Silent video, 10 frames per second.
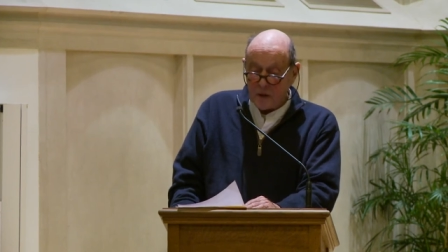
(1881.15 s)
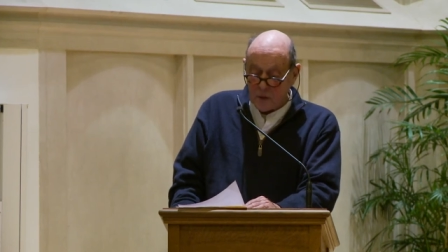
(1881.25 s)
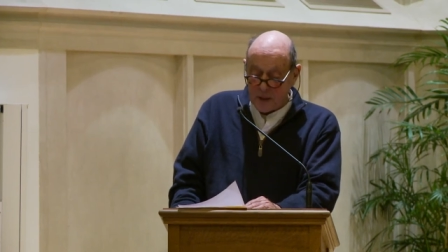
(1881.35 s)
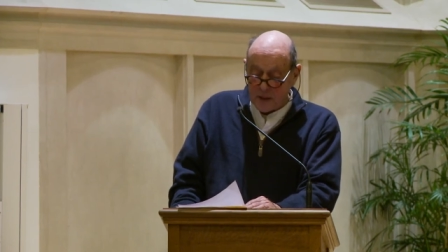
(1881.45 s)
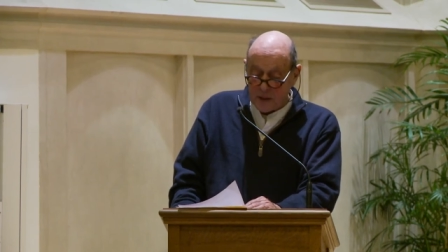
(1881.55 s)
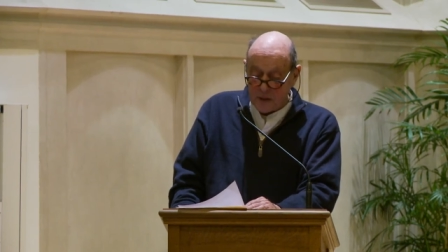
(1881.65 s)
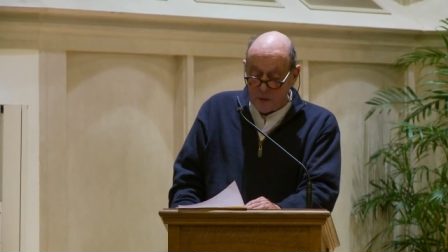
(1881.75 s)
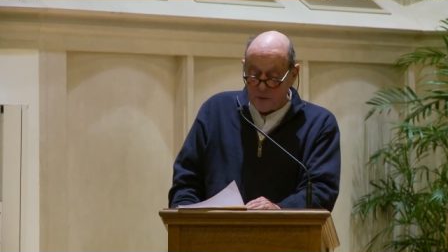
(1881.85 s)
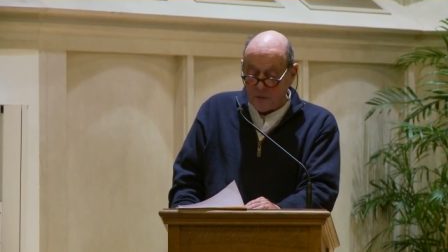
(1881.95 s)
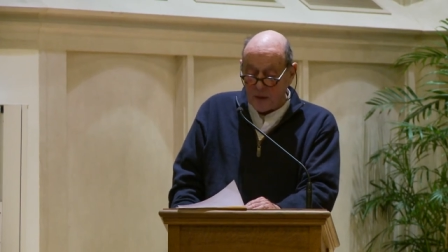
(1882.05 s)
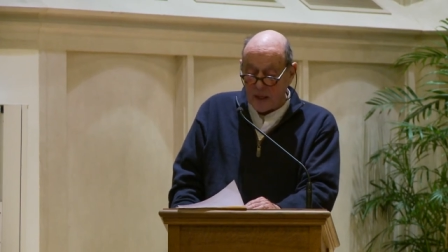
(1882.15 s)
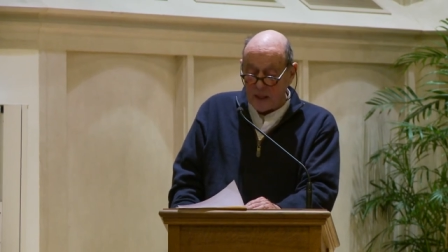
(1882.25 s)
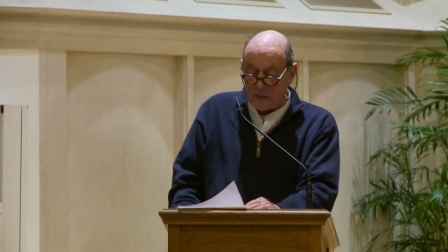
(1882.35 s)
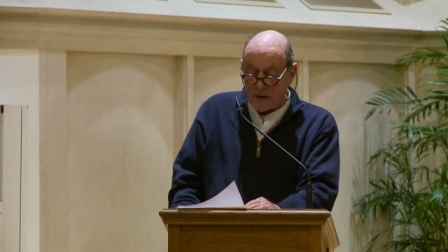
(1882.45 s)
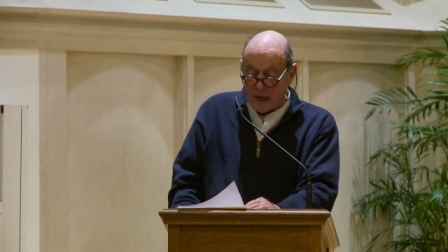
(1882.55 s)
creating a huge
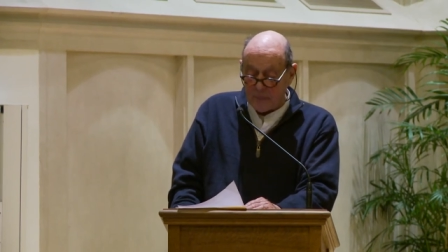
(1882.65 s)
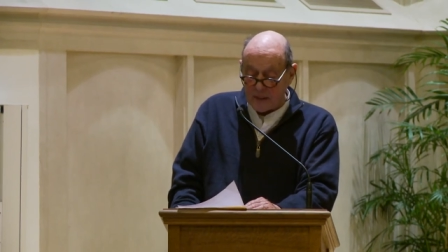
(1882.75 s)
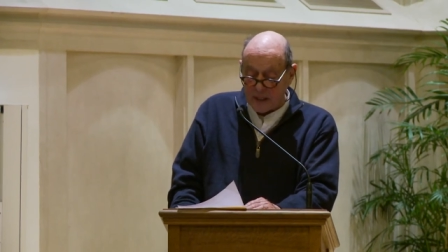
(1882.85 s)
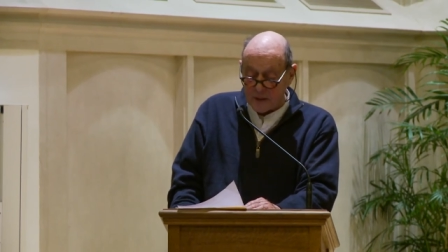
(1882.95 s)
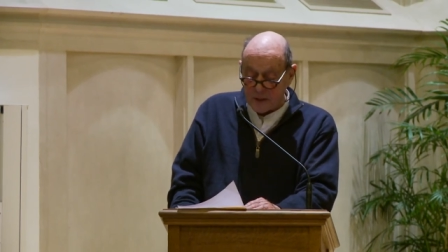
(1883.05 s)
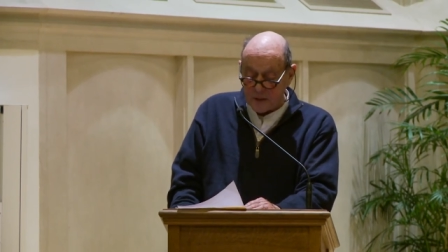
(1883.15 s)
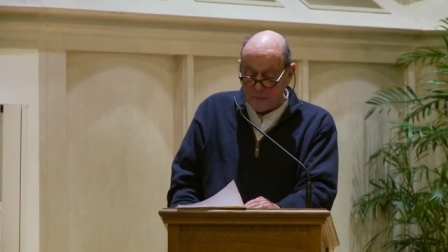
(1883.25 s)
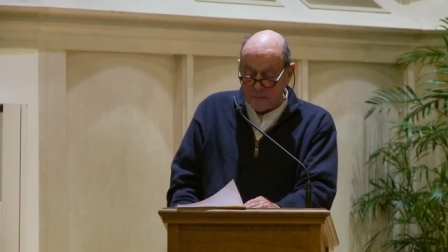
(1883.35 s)
variety of habitats.